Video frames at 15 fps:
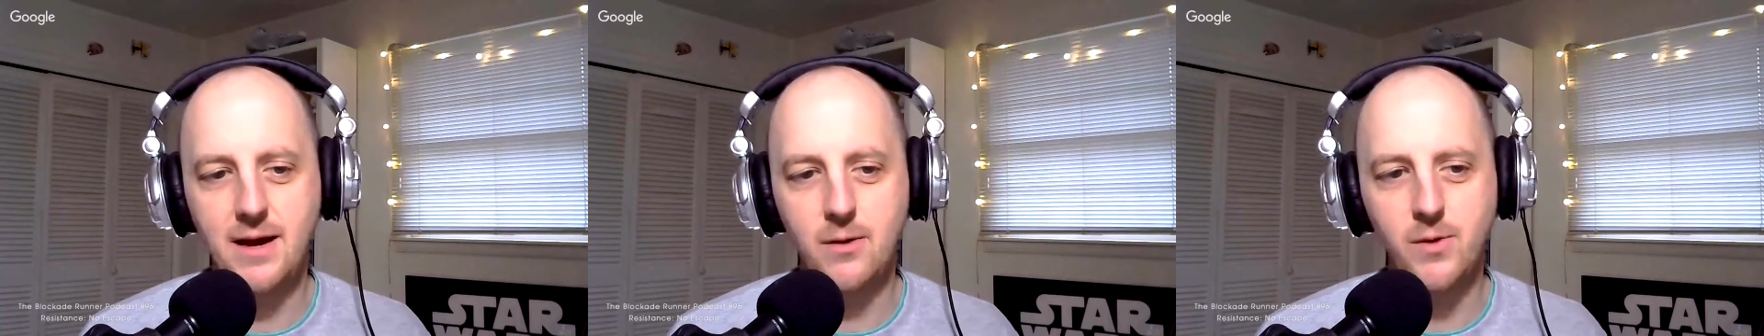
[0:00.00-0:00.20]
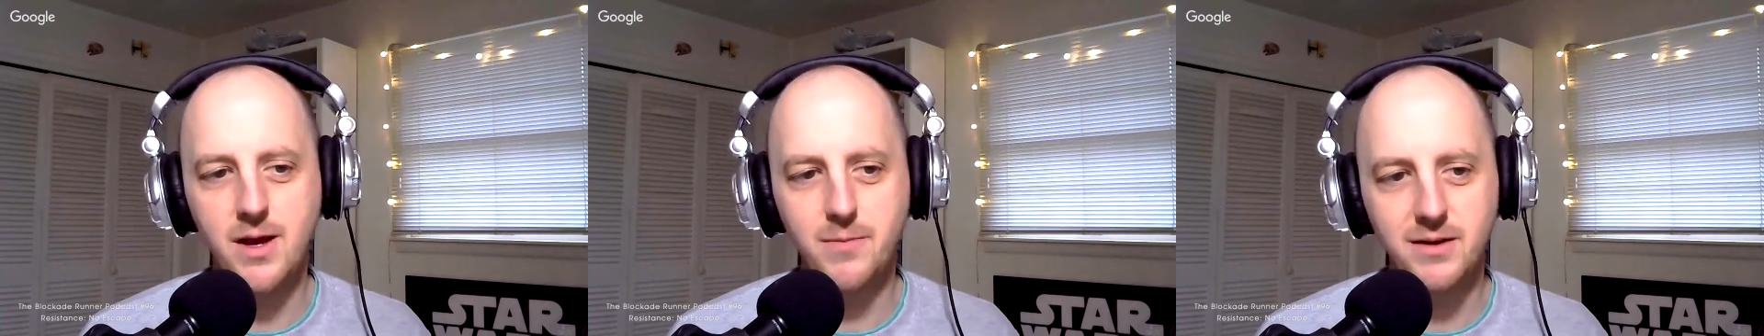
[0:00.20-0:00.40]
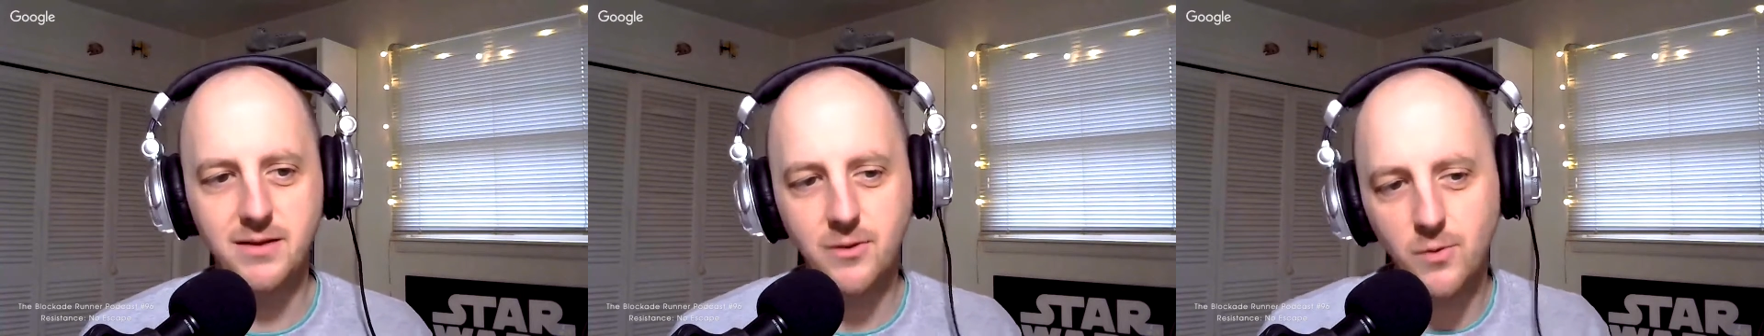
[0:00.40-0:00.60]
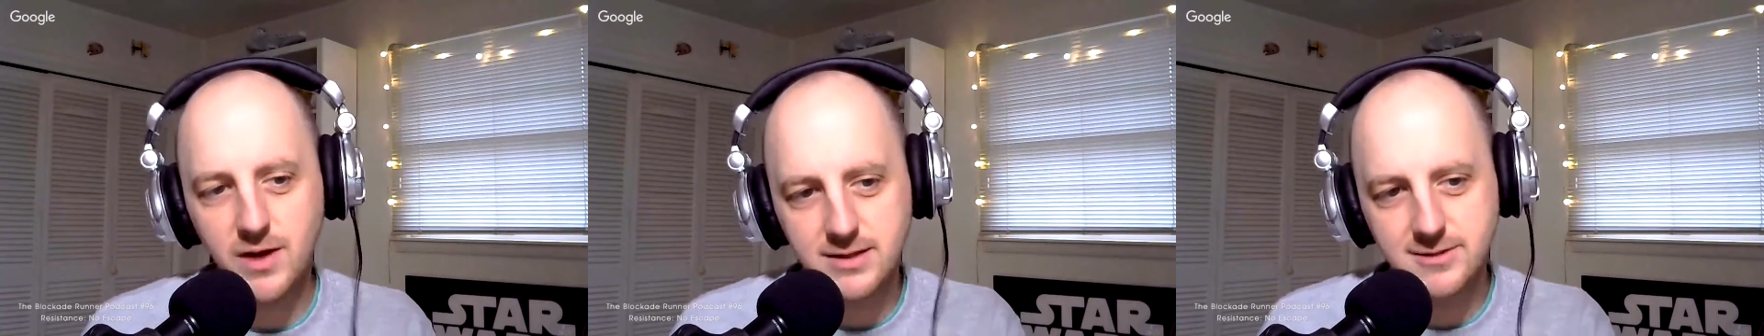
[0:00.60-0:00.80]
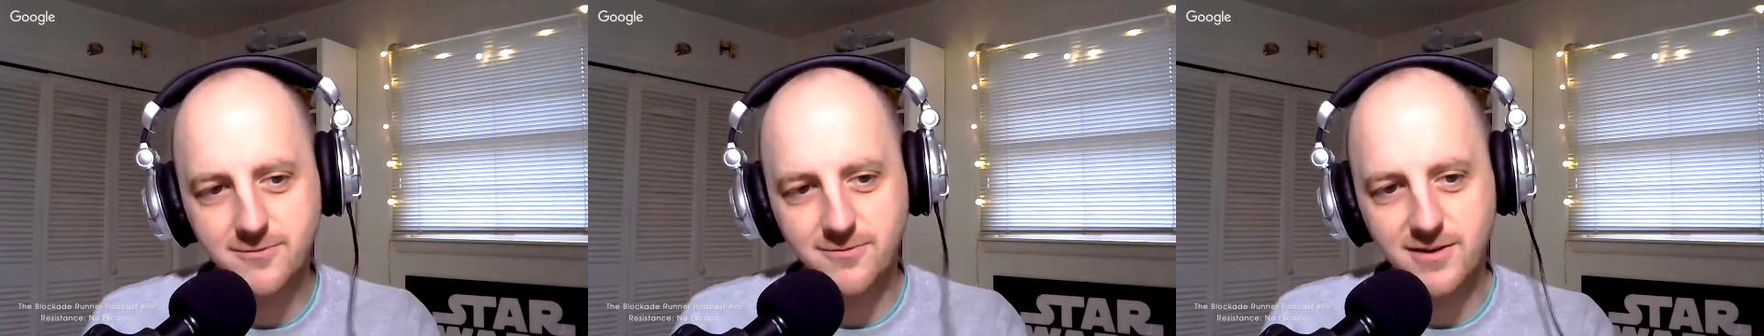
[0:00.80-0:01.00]
that way, but the
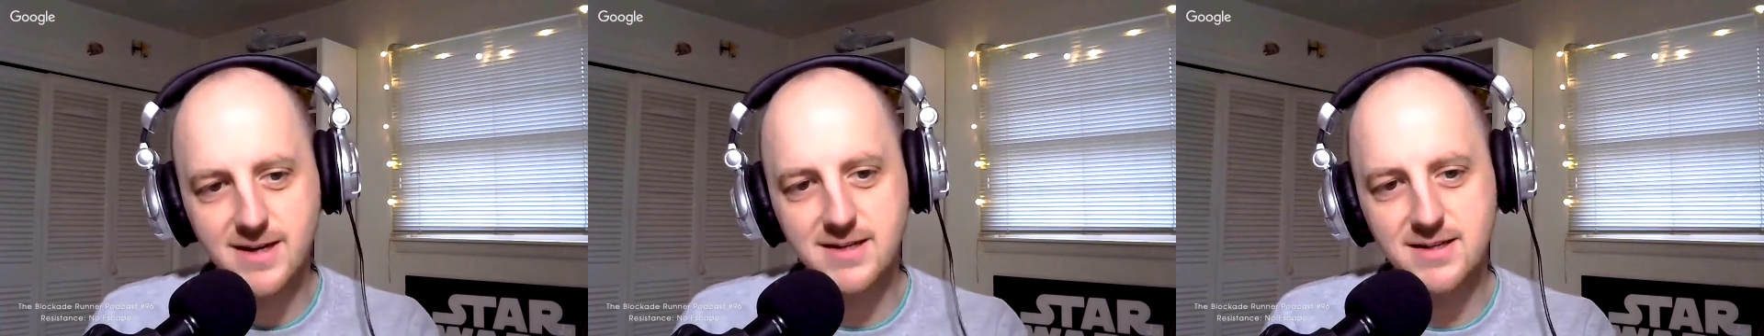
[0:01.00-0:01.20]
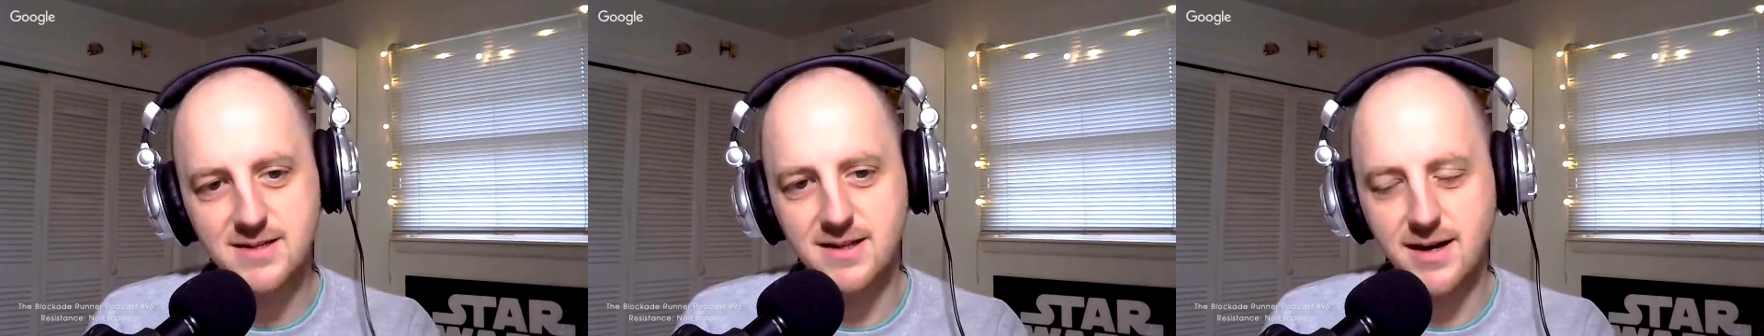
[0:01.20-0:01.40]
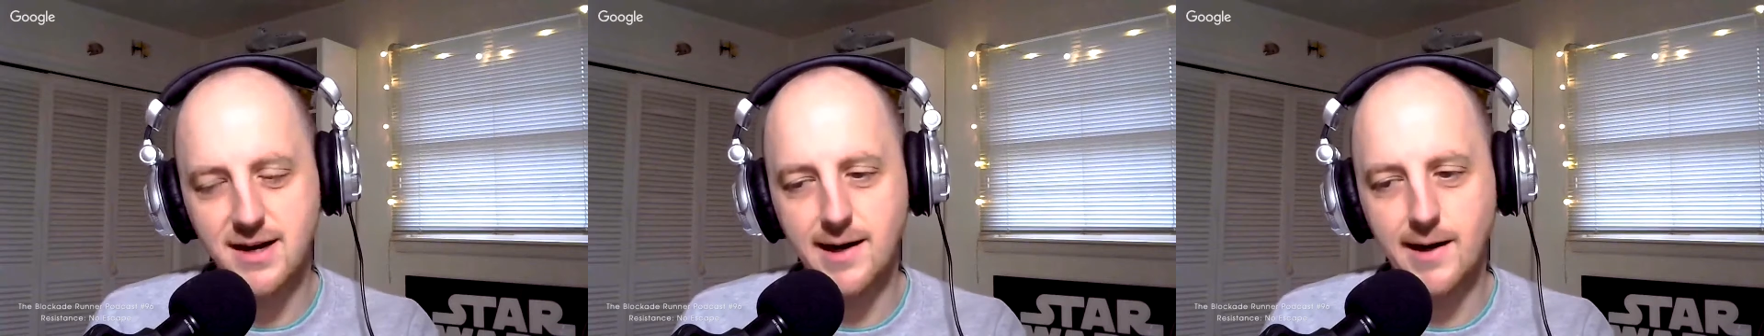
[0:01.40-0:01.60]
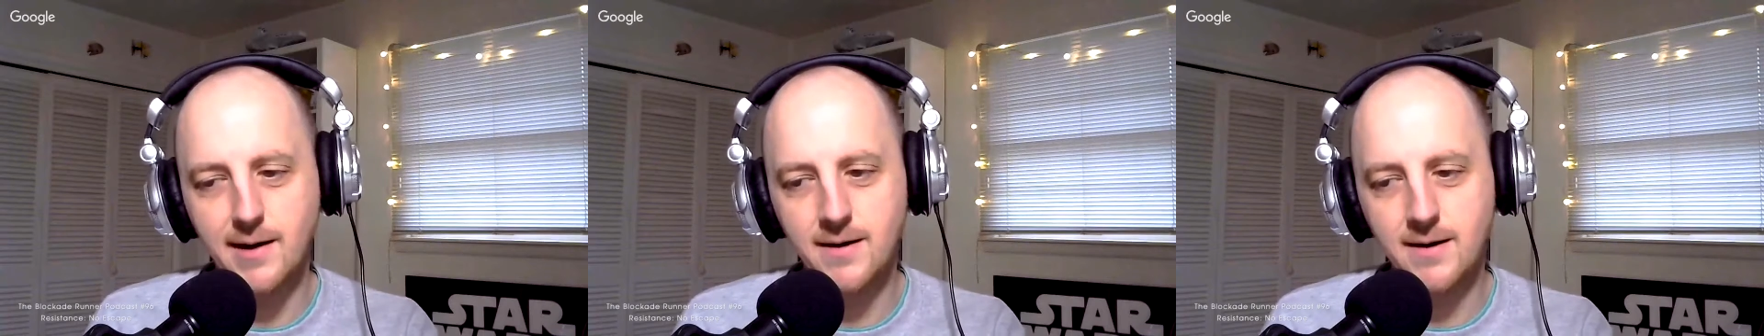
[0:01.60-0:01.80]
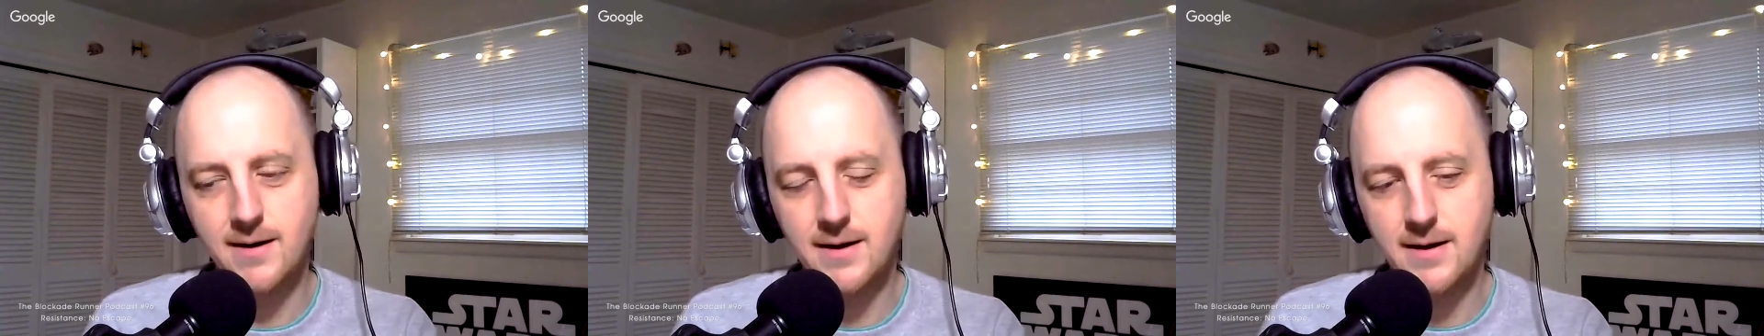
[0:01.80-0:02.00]
way it's phrased there